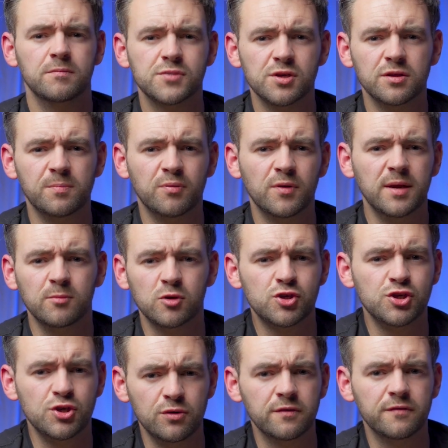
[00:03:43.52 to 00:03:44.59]
So the pretty
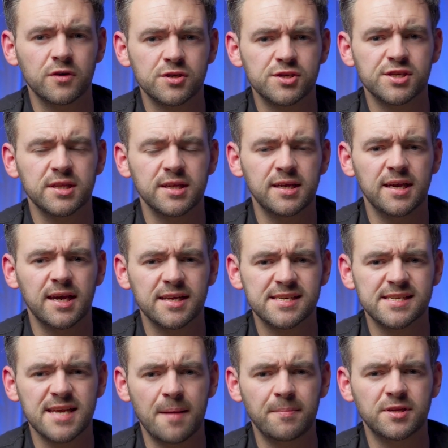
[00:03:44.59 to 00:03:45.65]
much universally
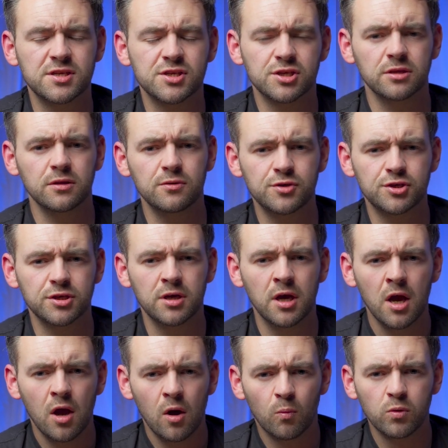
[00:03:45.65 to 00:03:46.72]
accepted solution
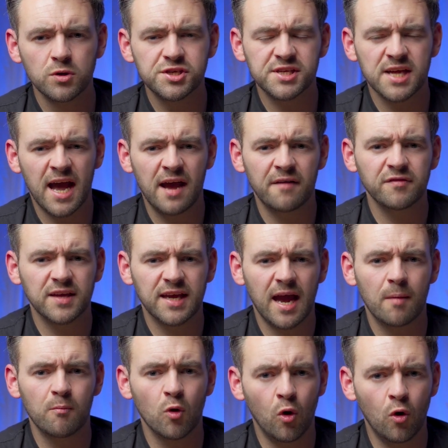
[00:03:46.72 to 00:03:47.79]
was to have the
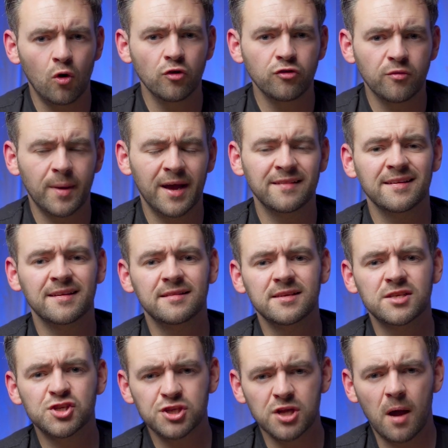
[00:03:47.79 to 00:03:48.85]
camera
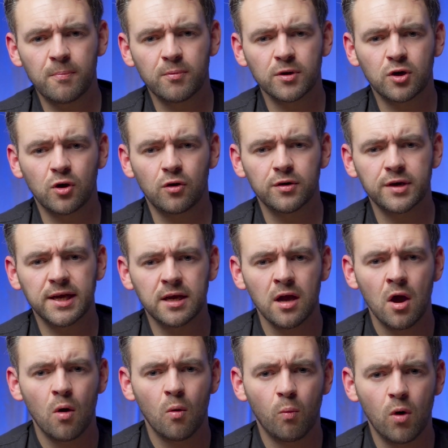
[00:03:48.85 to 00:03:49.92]
automatically stop recording
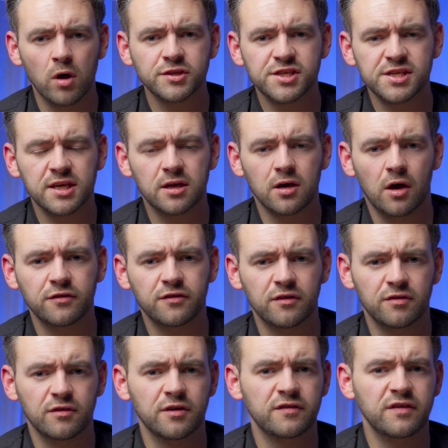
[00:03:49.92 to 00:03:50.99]
once it got to
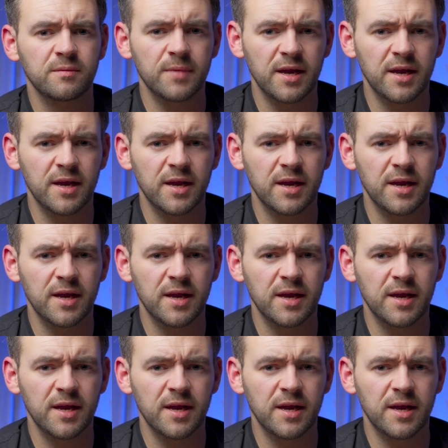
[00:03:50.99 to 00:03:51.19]
30